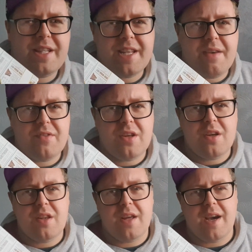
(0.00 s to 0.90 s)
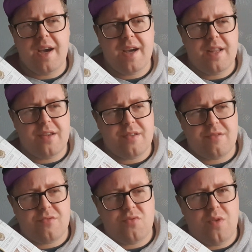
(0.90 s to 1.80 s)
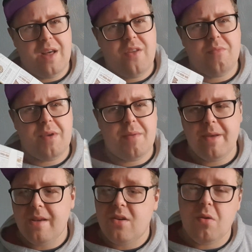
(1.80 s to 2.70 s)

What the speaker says: 7 and 12 maybe.